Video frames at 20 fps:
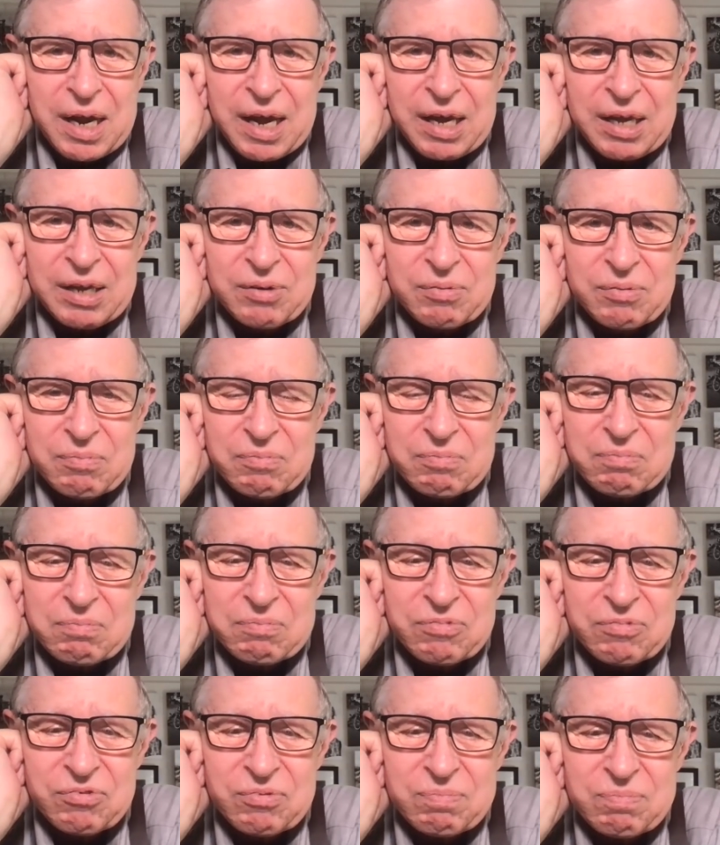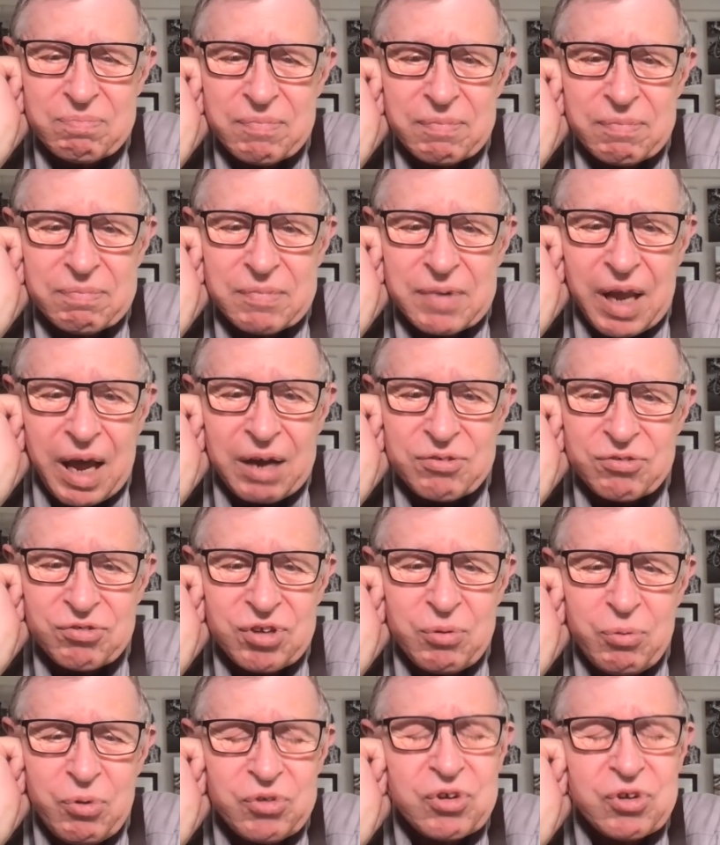And
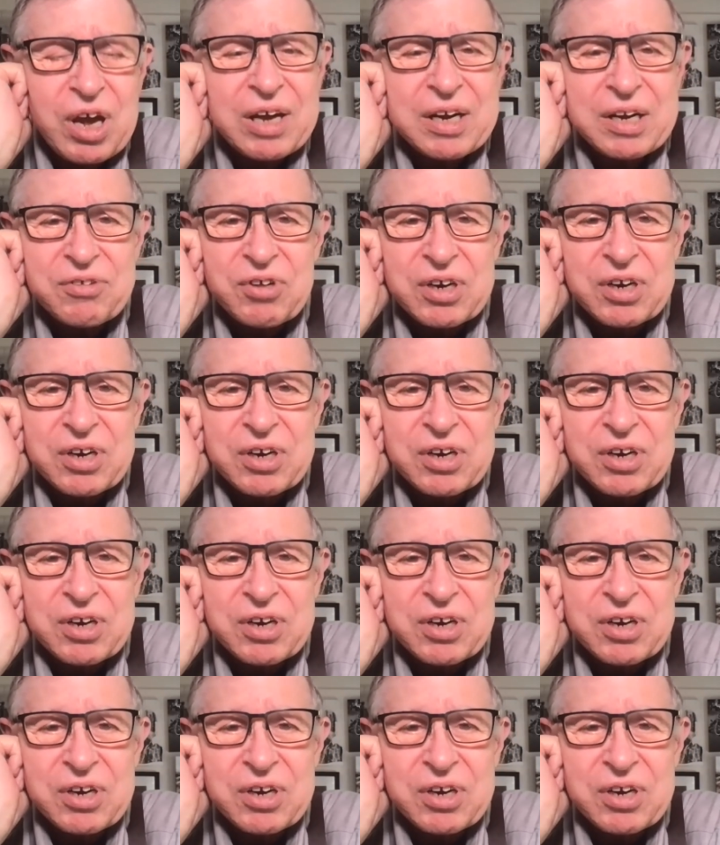she was kind of